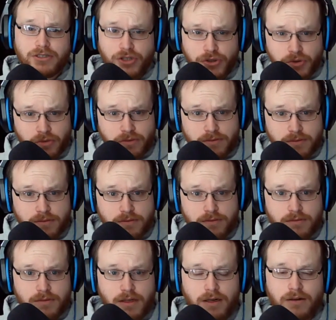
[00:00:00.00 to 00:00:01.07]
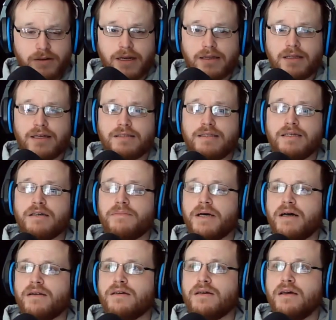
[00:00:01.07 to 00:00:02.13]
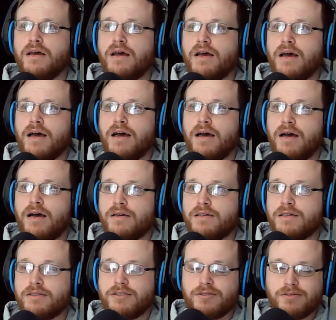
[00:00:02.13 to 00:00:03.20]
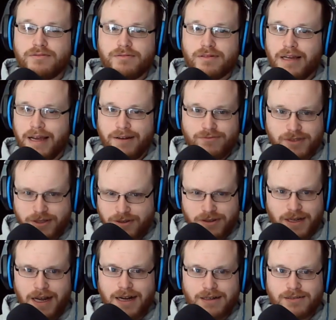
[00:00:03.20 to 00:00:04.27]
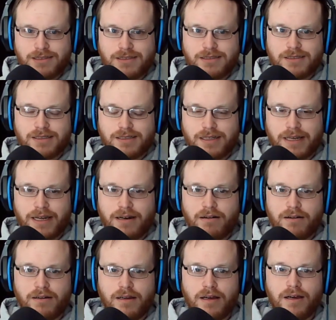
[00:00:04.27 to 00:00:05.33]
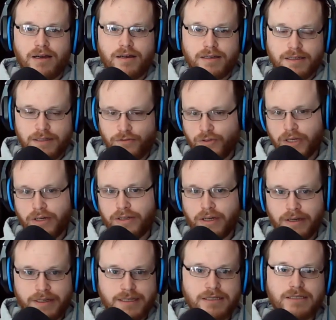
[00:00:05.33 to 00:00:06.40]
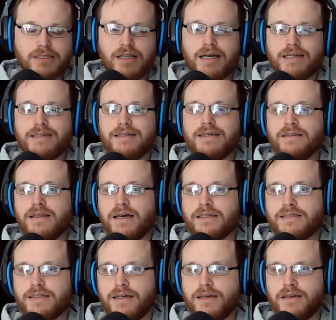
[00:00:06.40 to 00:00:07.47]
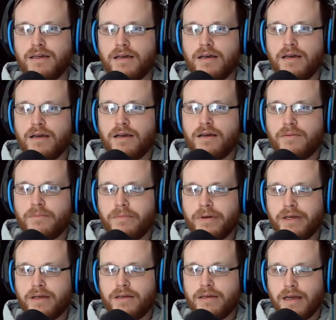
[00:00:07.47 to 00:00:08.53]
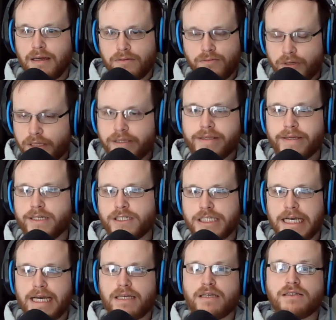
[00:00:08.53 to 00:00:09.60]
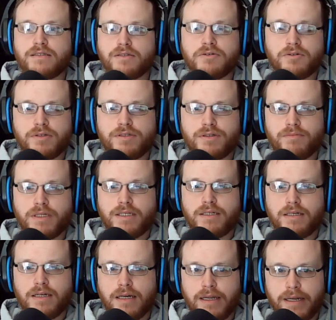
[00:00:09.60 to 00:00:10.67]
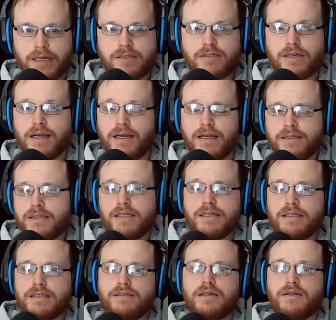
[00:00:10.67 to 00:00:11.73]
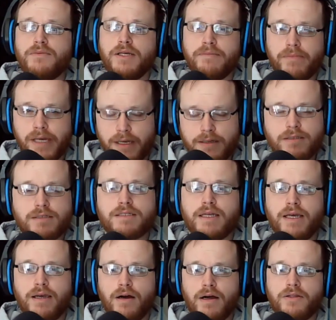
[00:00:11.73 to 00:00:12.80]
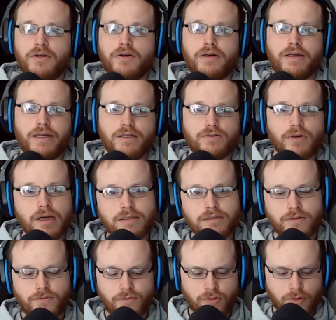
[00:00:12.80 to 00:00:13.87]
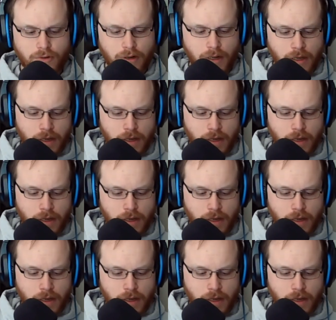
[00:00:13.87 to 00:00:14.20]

two, you know, now that I think about it, because you have Dylan Coghlan there, even though, you know, he slotted in last night. But I really think Jack is going to be an extra guy and think he's going to be a mainstay on the Hurricanes roster for